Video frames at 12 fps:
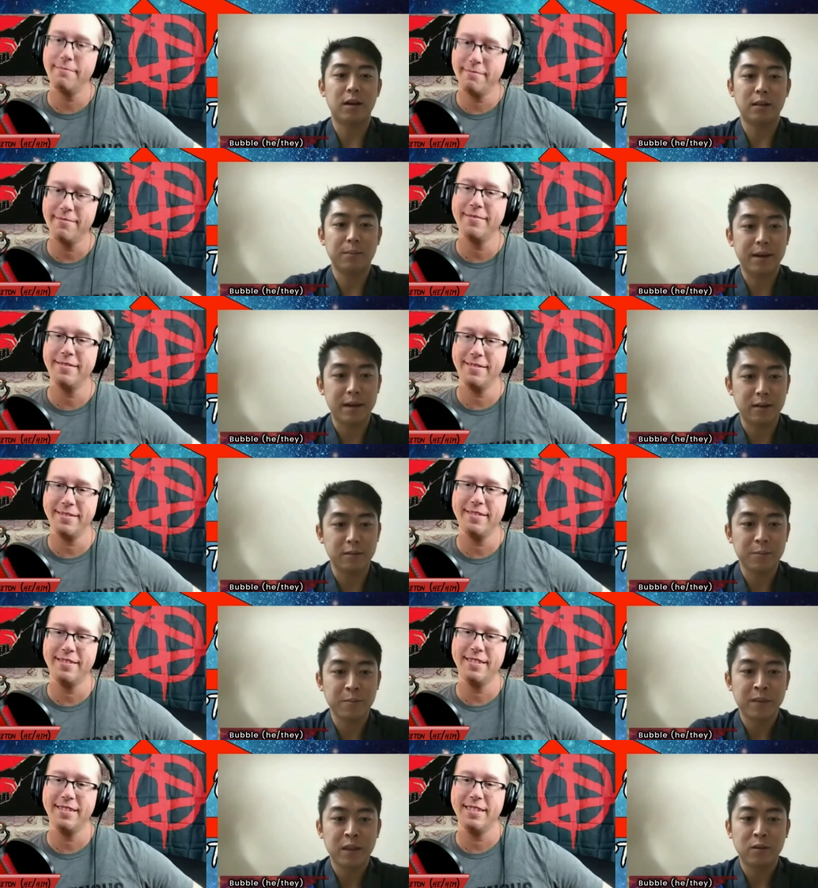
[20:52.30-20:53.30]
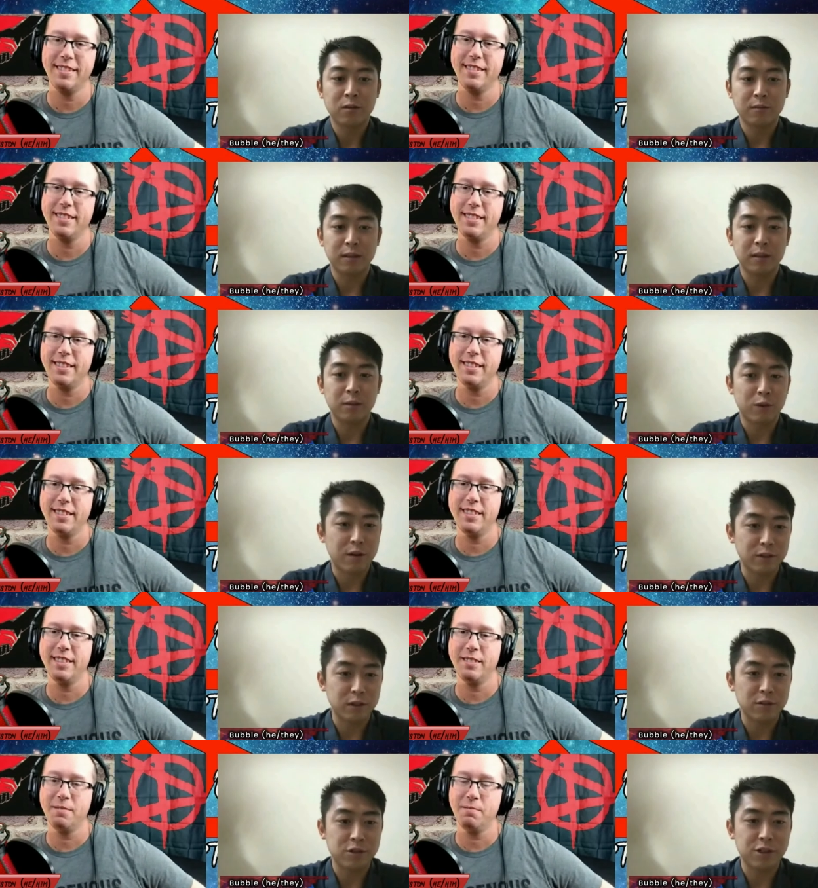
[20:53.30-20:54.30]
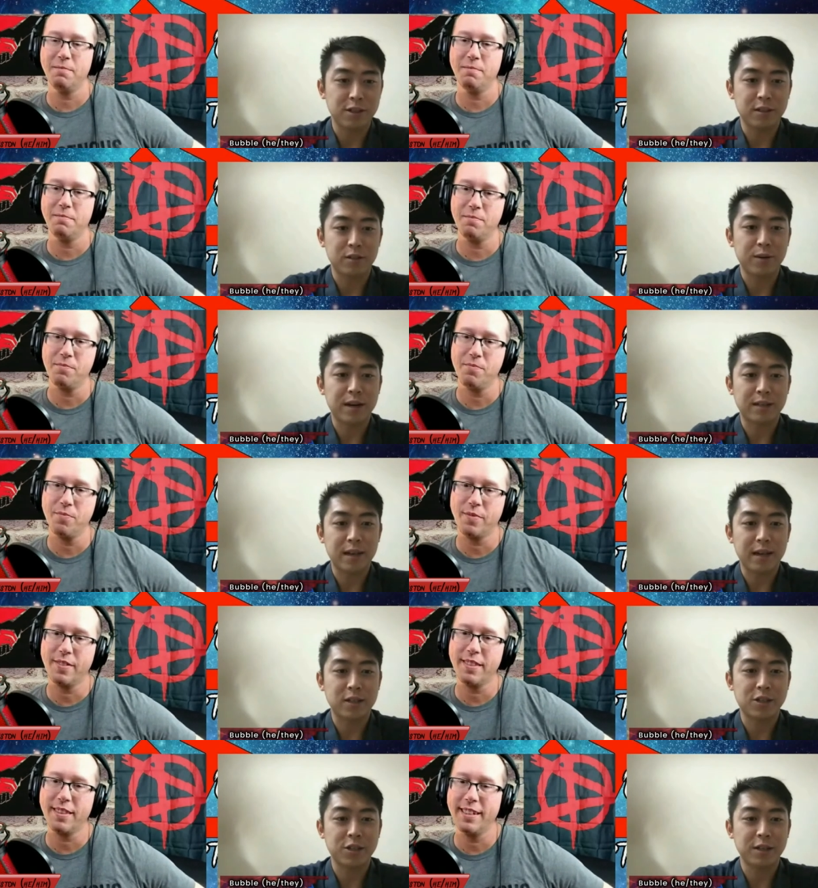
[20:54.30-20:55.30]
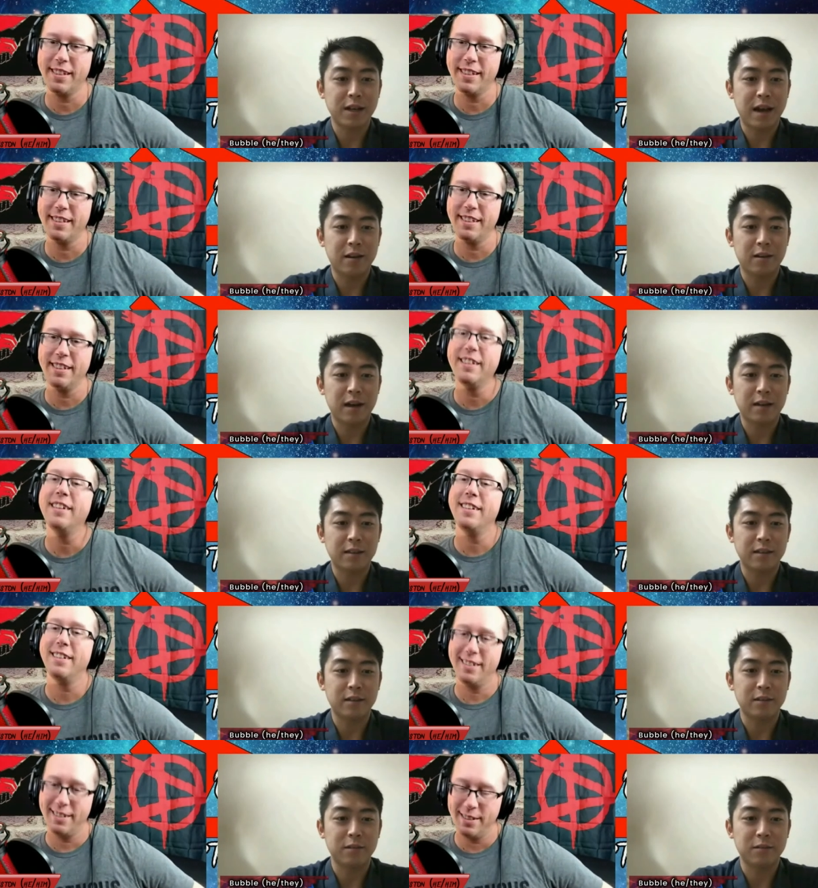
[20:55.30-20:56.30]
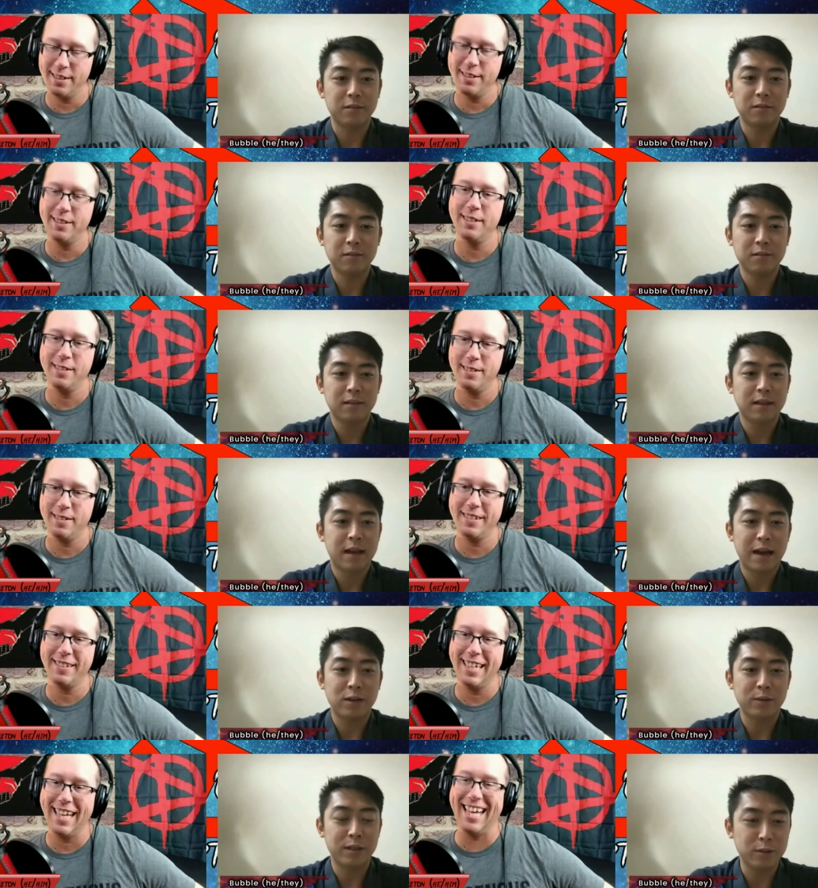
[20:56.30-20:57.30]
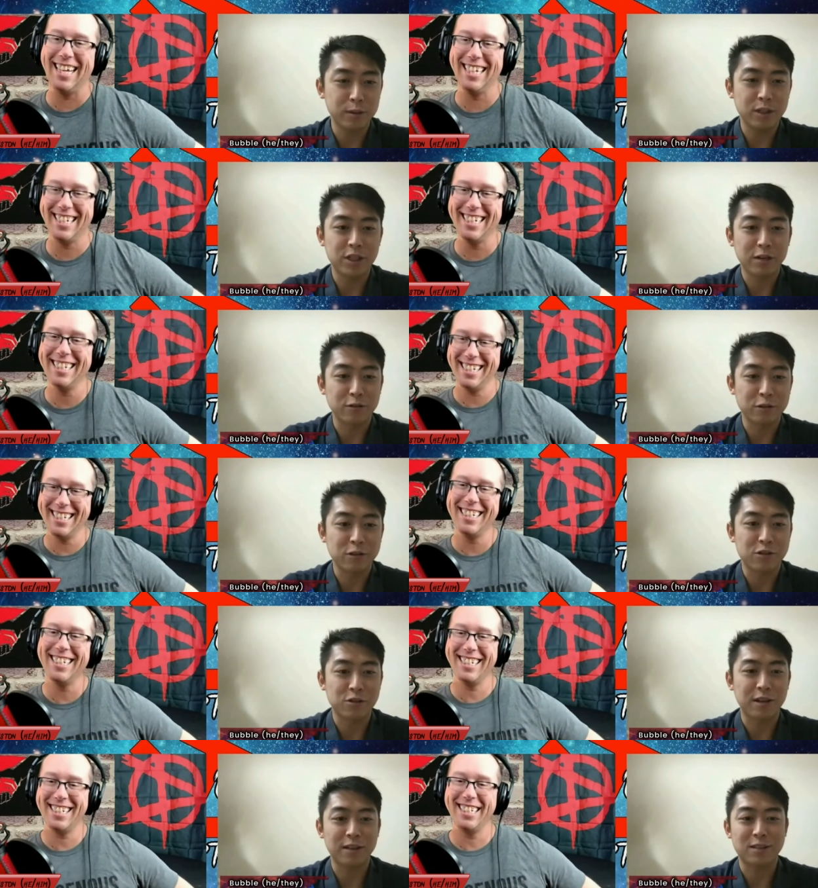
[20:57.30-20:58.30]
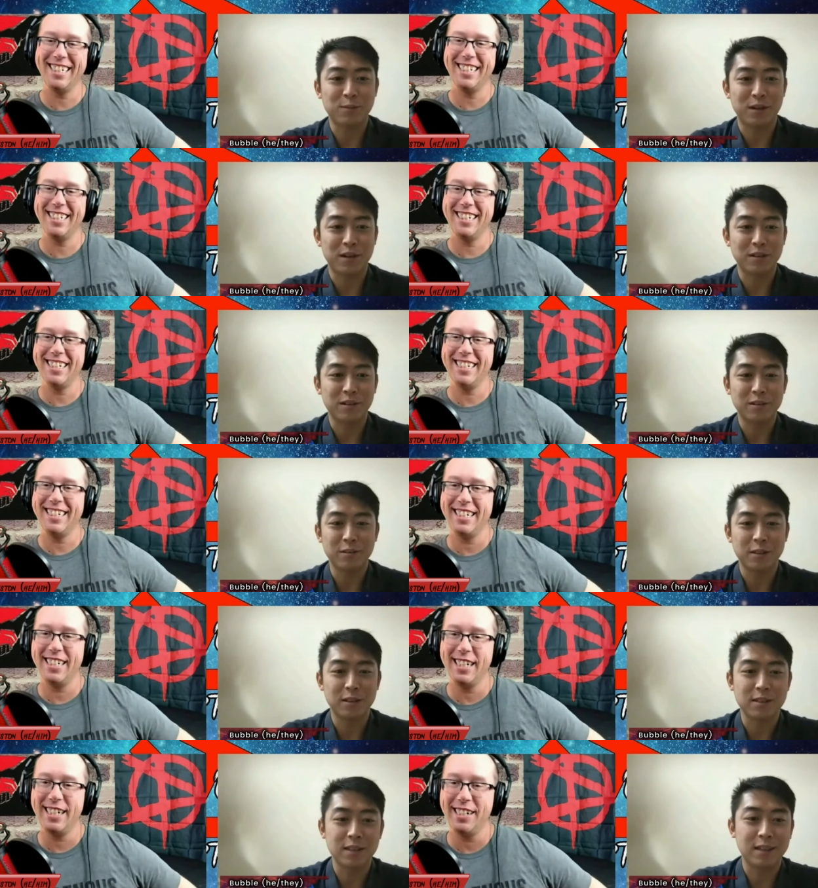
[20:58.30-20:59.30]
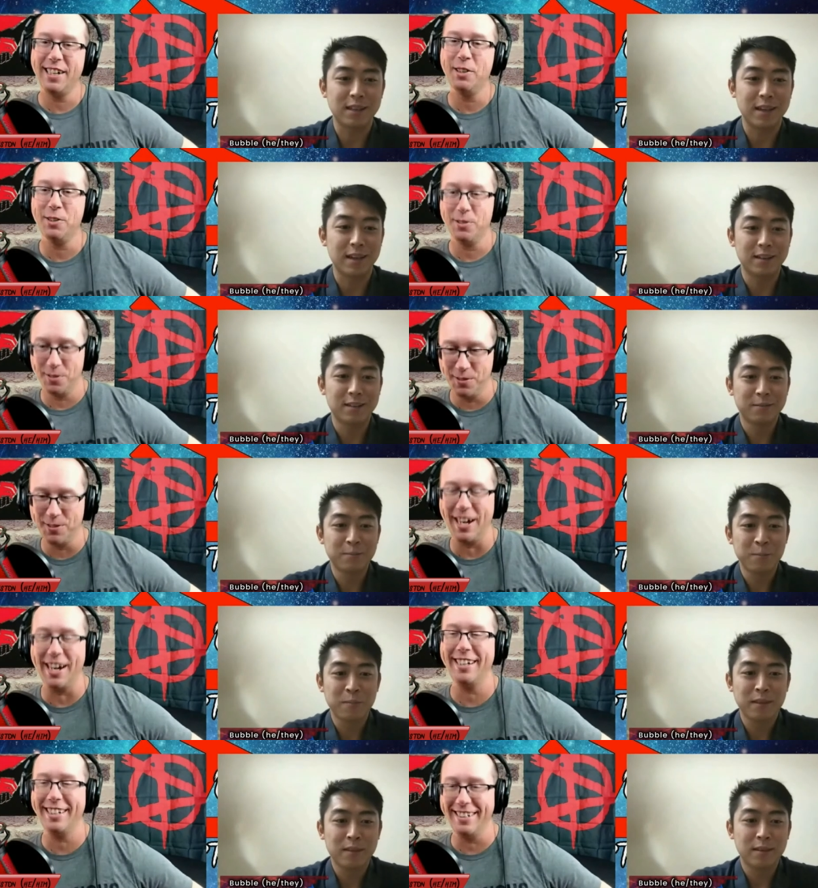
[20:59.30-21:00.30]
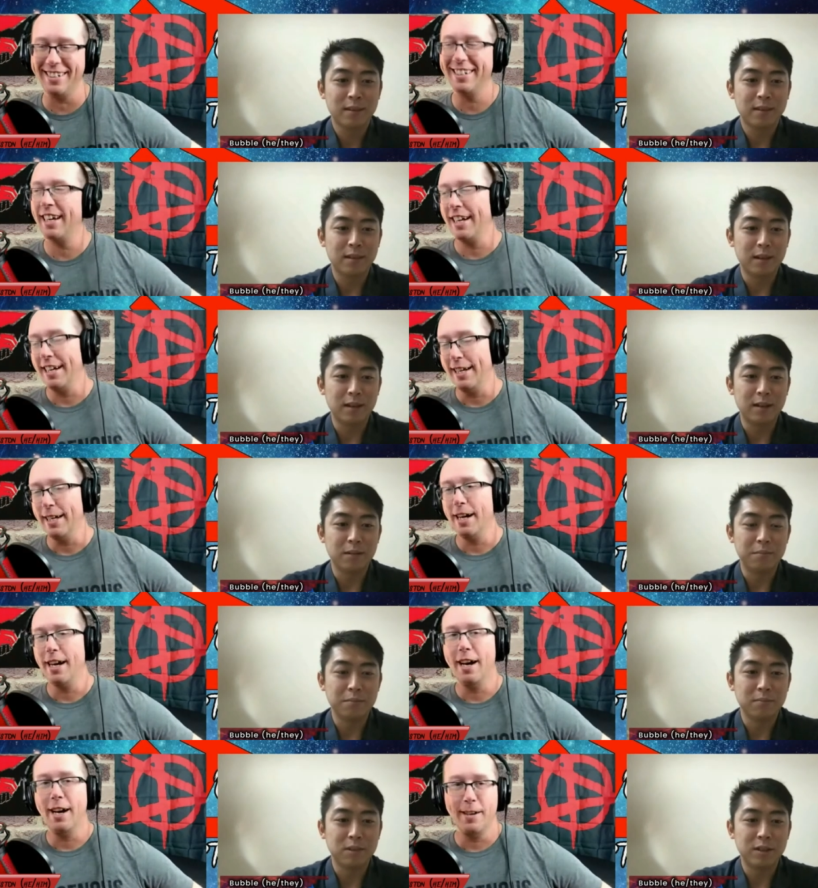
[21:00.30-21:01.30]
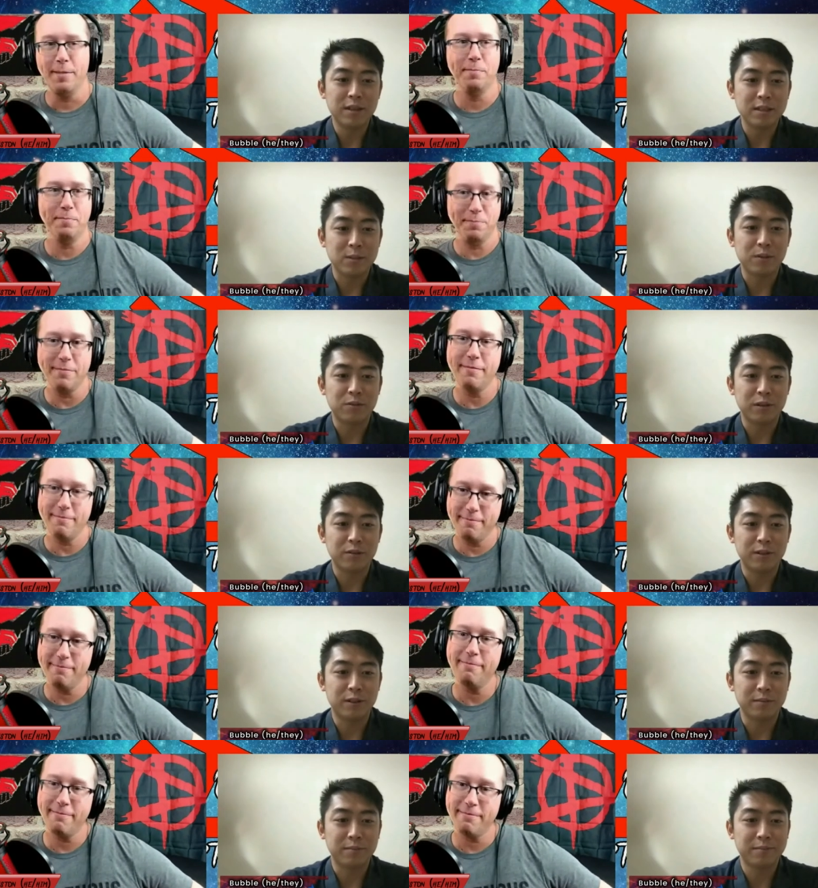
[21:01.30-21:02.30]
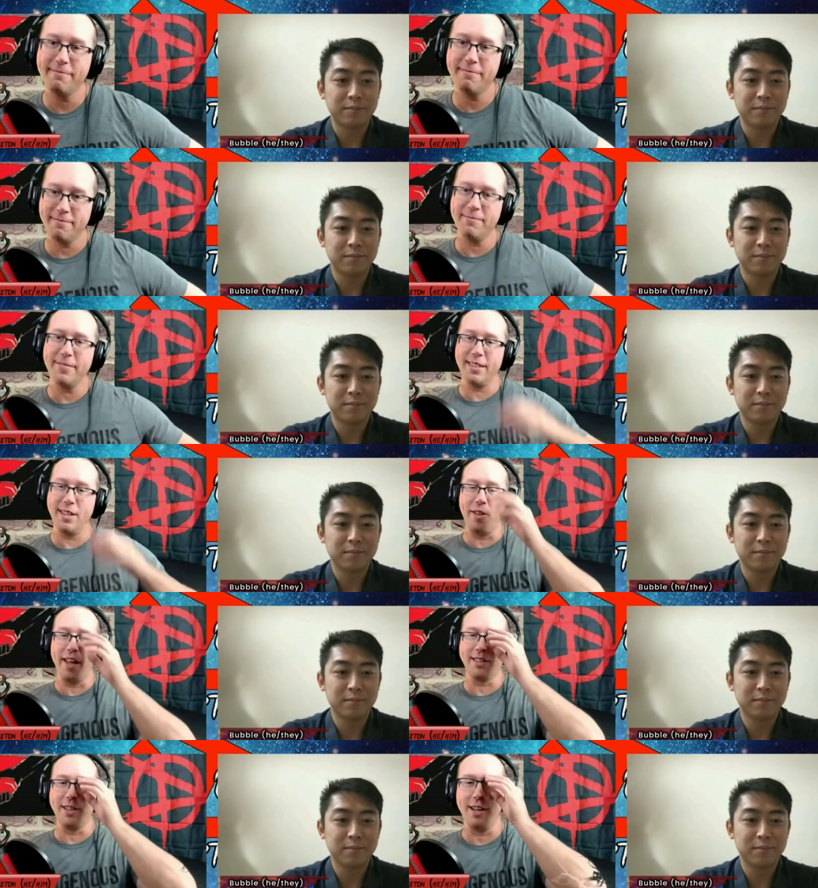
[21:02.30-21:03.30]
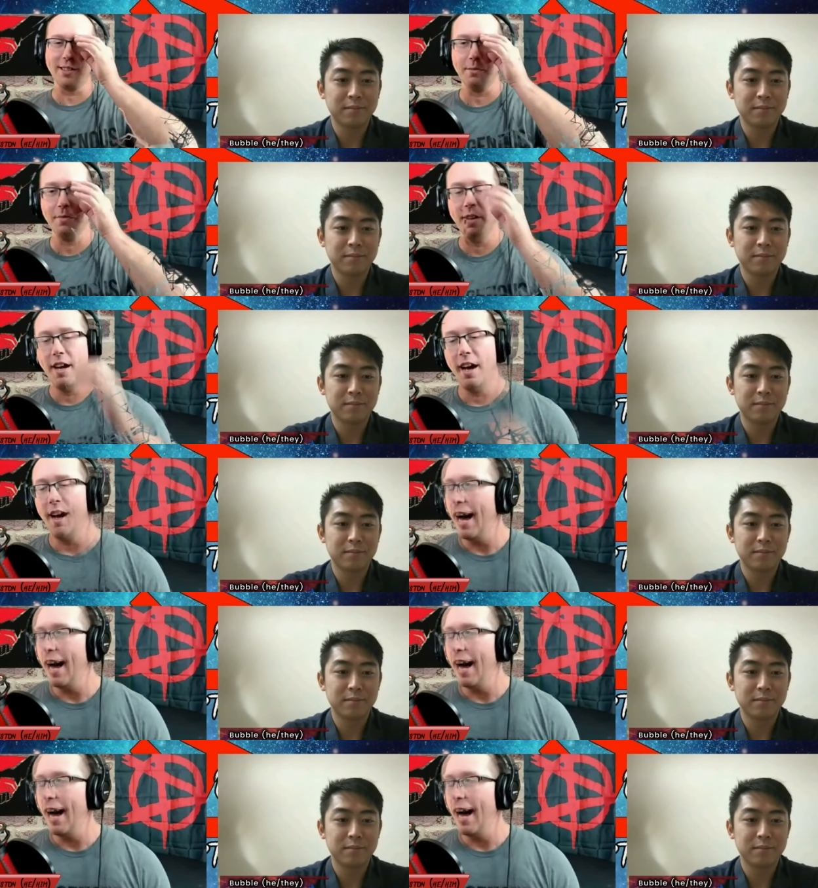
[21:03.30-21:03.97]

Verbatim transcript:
Speaker 1: It's been all about revolution, direct action, how, you know, how do we do a general strike tomorrow, things like that. Right. Um, so, yeah, it's been really fun.
Speaker 2: No, that's awesome.